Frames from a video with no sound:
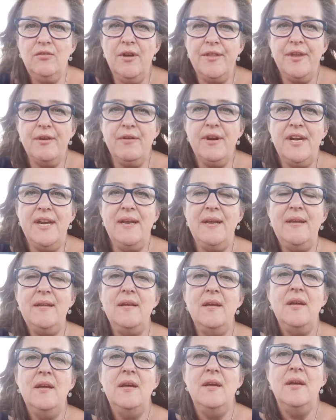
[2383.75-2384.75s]
Are there any
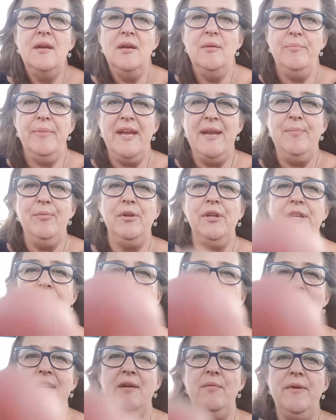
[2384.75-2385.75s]
people in
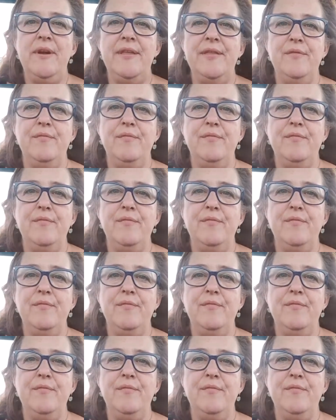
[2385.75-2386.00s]
here with